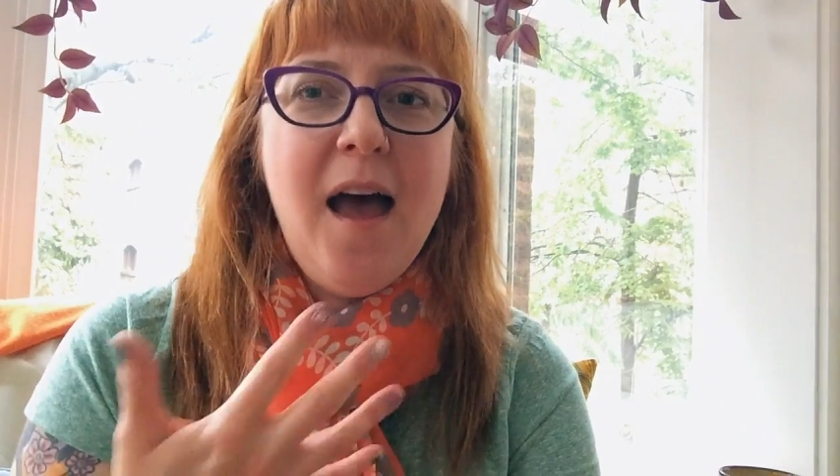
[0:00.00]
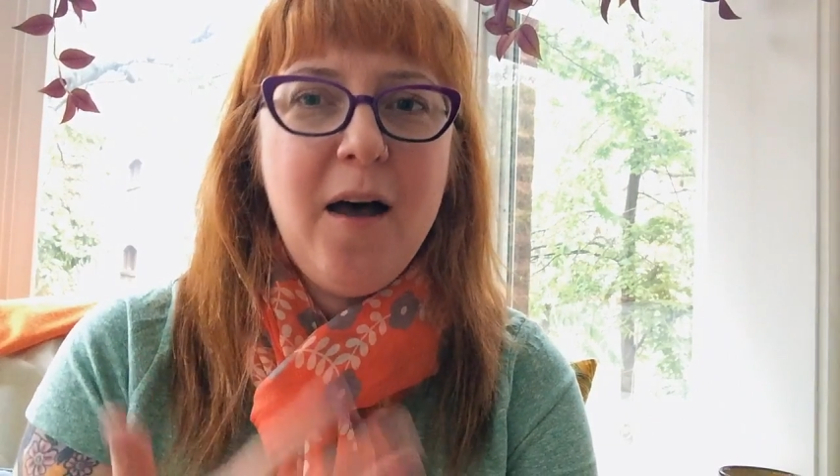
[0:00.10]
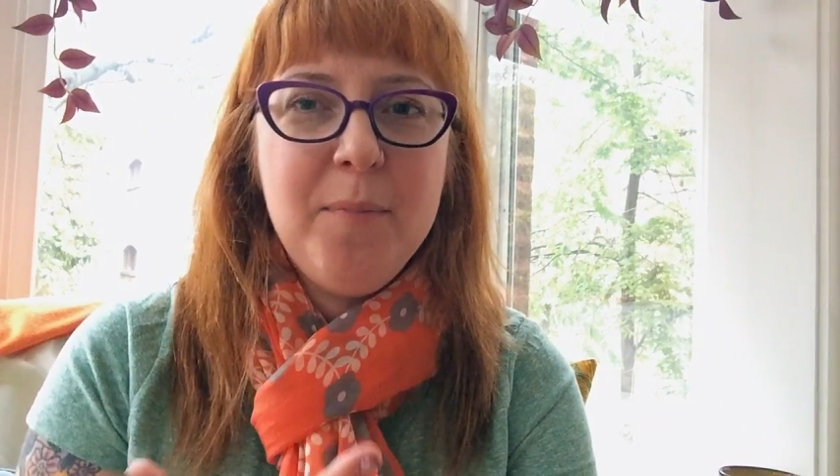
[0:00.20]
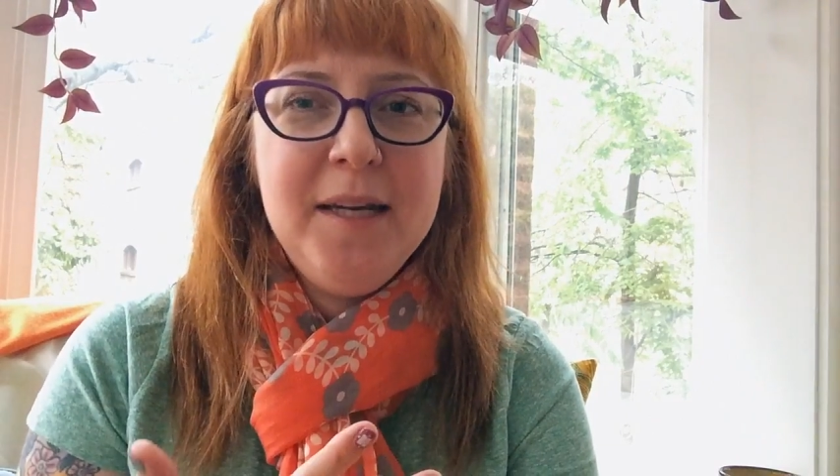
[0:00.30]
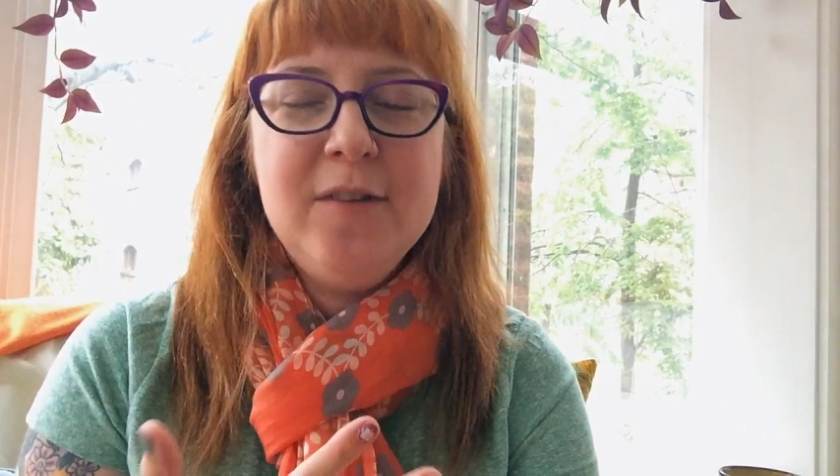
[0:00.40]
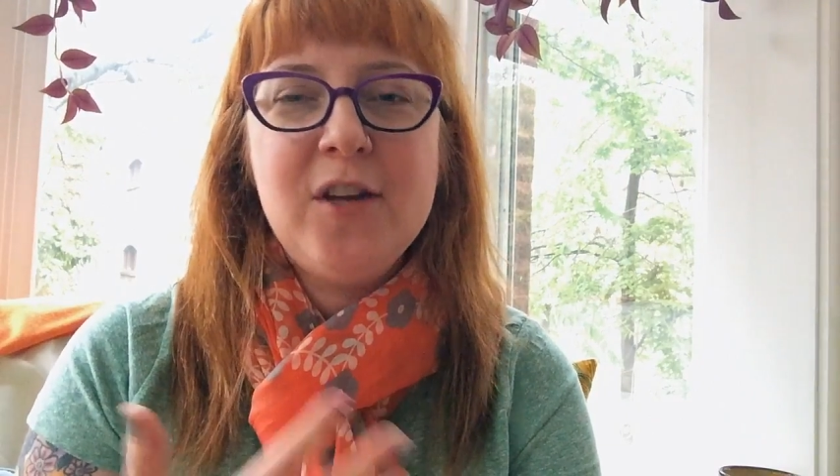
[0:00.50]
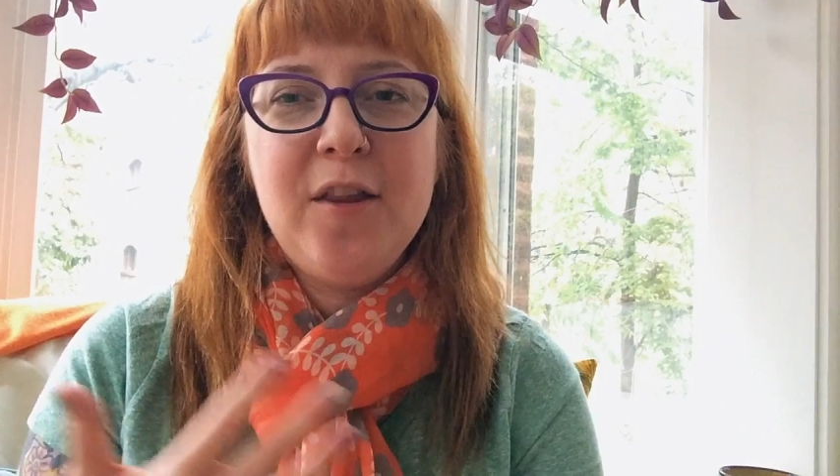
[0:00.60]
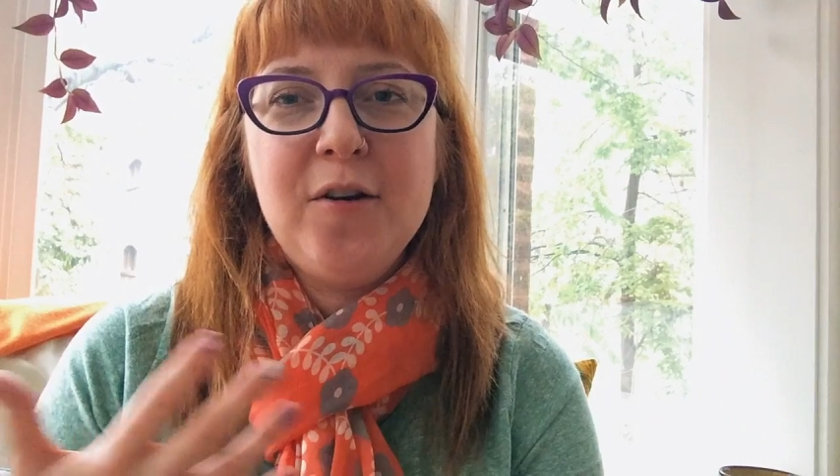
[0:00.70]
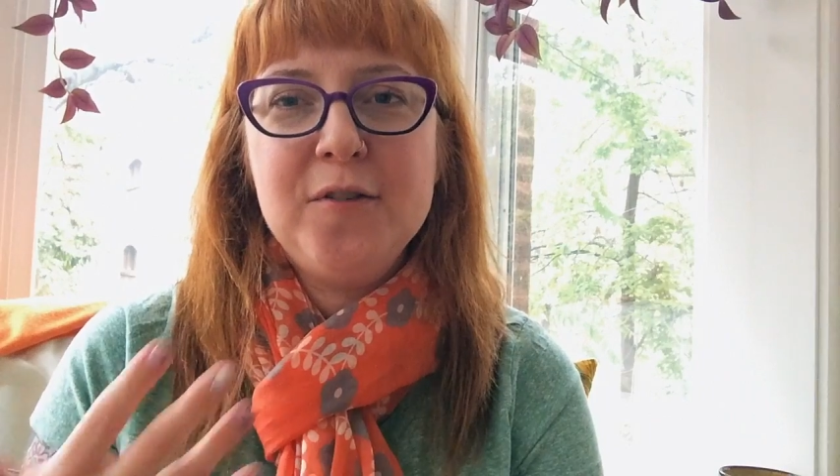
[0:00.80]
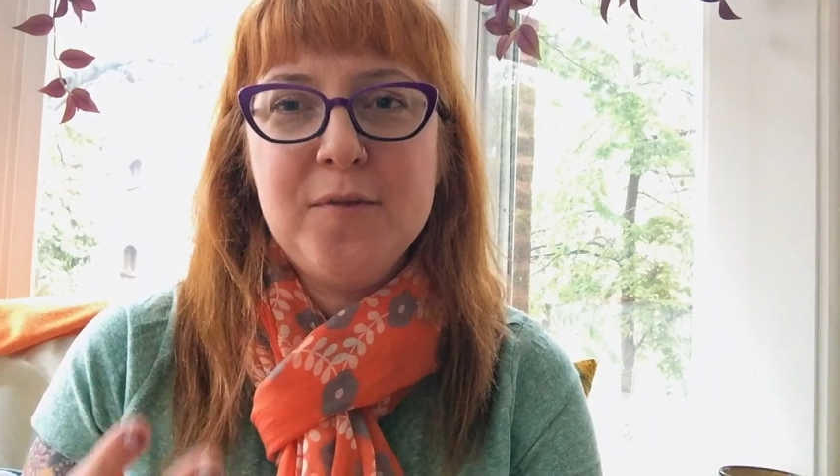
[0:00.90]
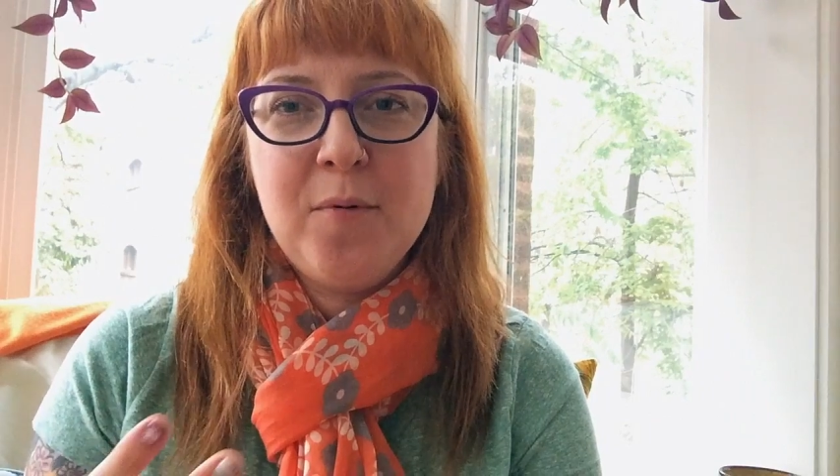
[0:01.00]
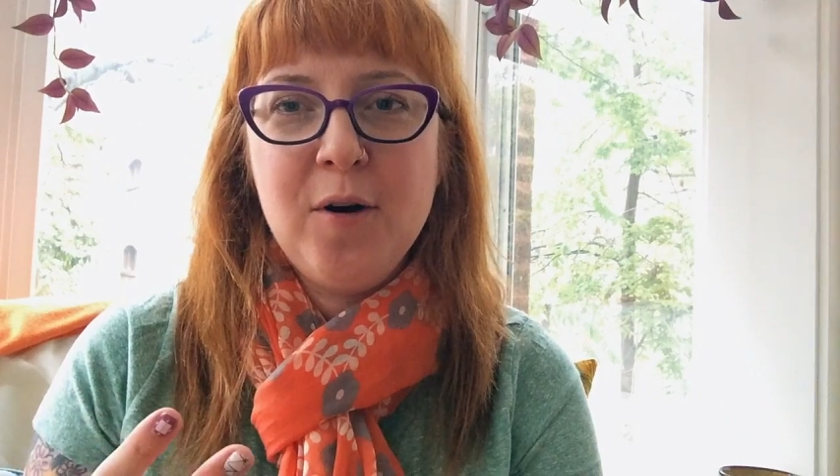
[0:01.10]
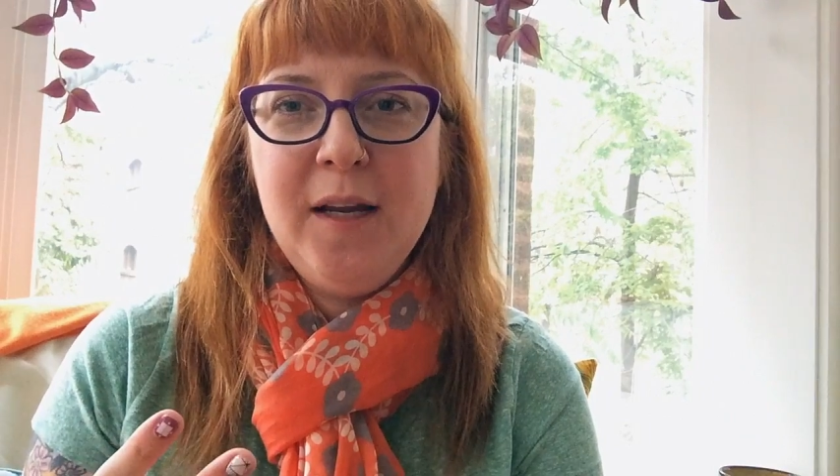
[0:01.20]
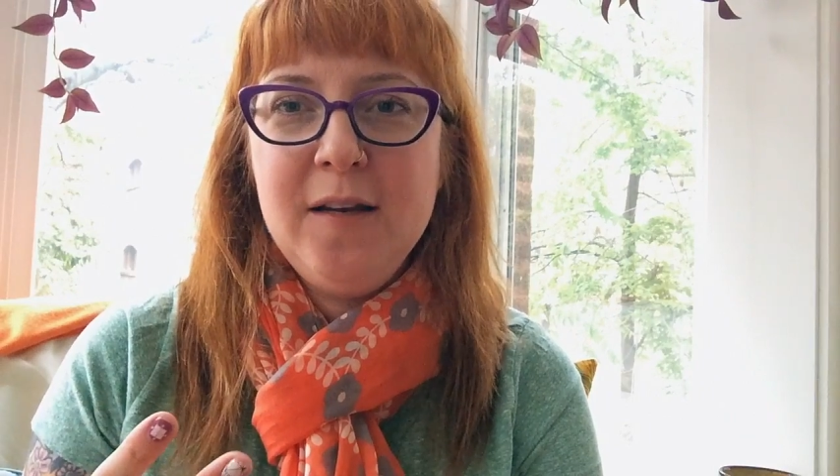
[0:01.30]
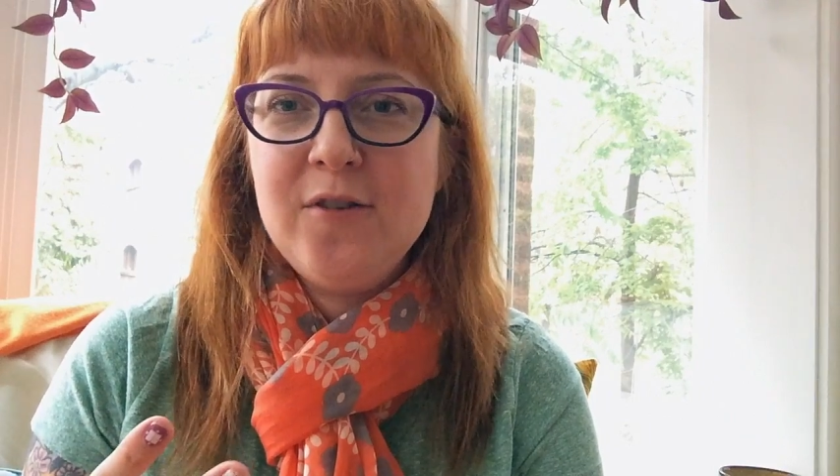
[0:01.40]
helping each other,
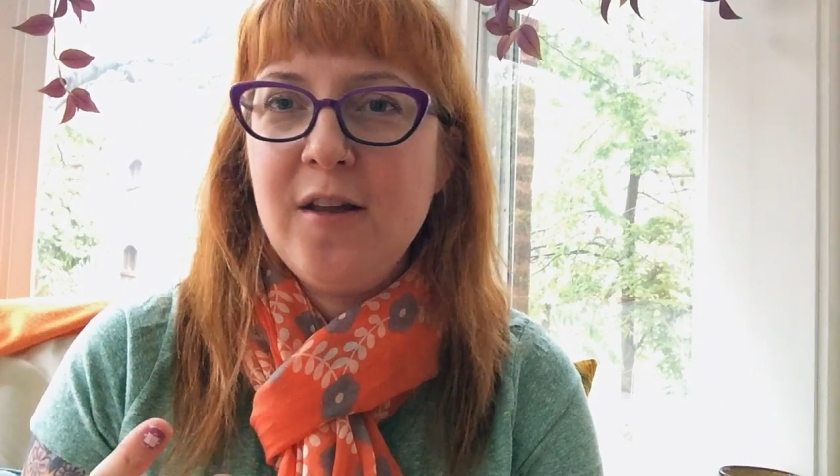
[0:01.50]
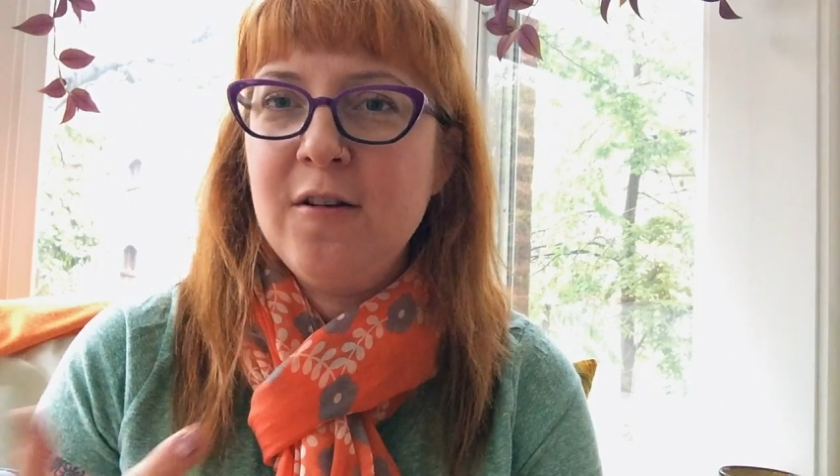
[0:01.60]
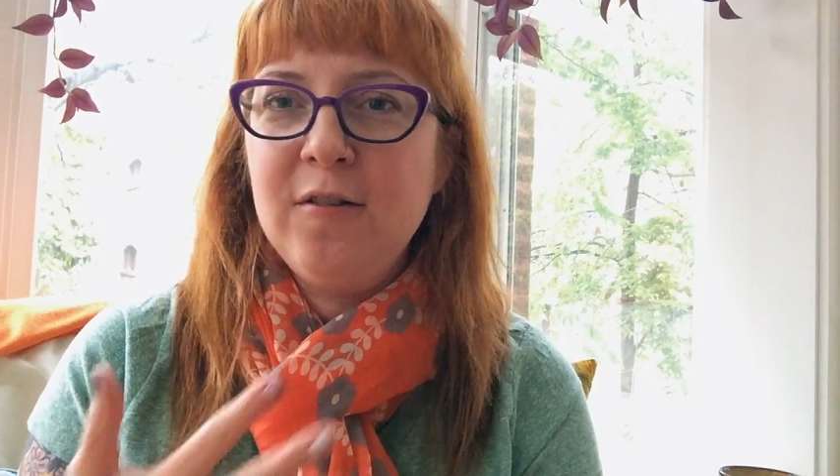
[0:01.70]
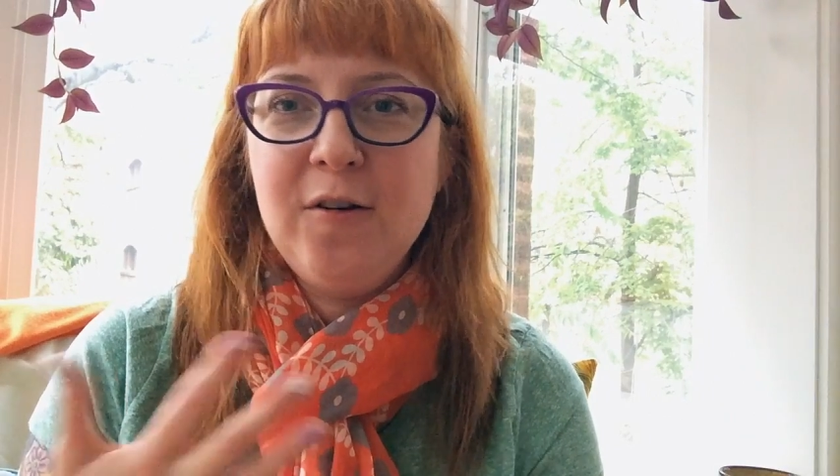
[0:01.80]
supporting each other,